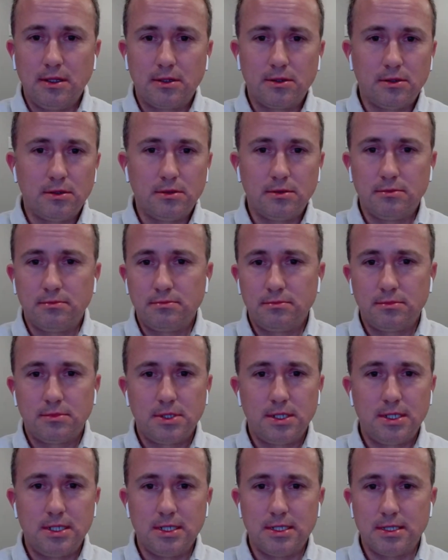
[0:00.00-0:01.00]
little
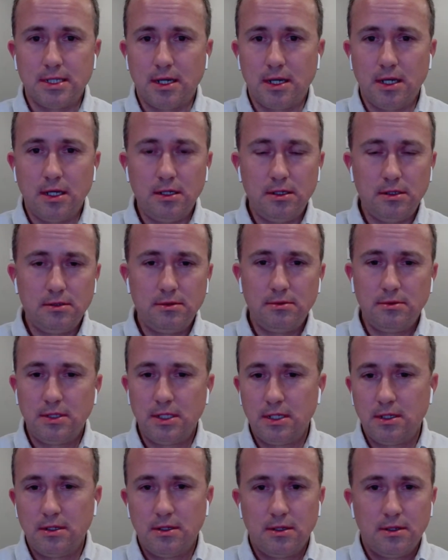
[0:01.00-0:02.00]
design
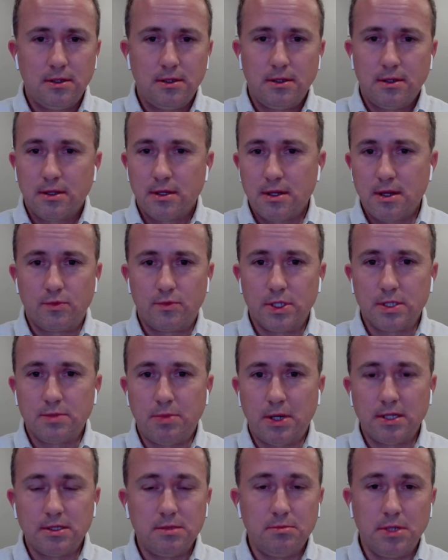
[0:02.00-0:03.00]

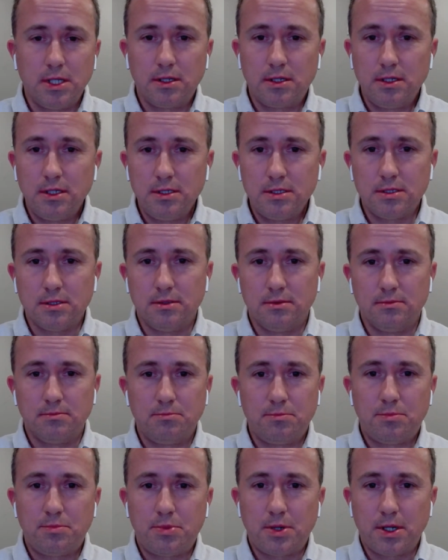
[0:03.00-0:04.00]
responsibilities and
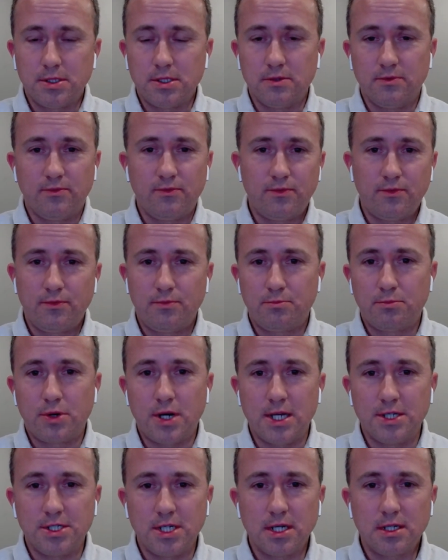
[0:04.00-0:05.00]
parts of
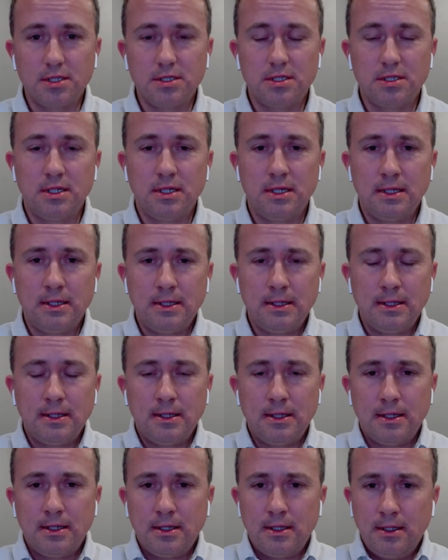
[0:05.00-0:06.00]
projects.
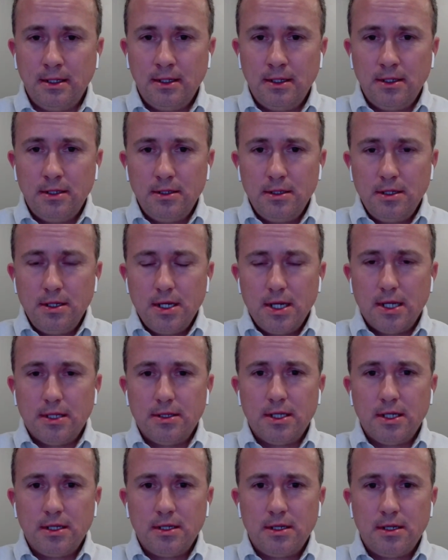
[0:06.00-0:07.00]

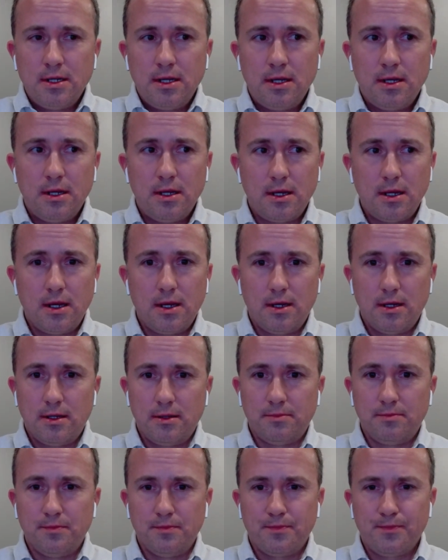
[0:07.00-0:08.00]
And then
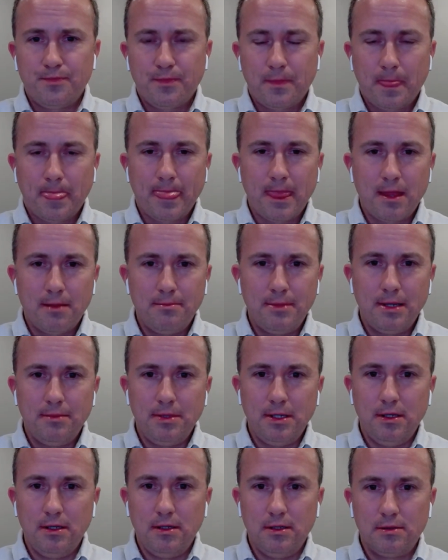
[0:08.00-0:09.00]

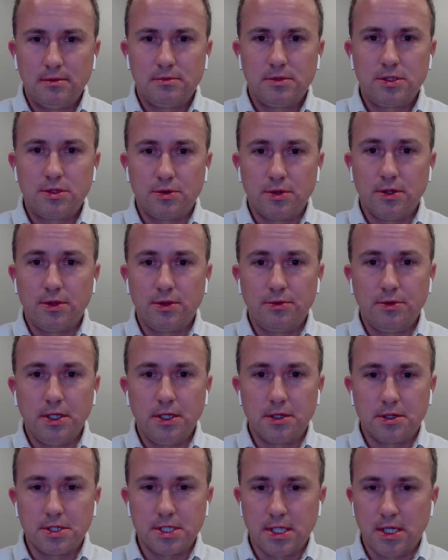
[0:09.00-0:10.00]
maybe 2 or 3
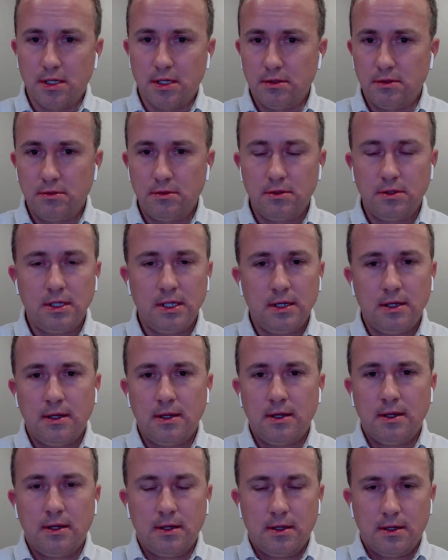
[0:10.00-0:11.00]
years in,
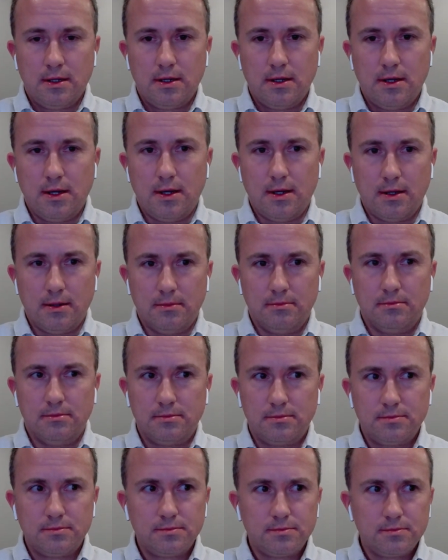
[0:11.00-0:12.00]
um,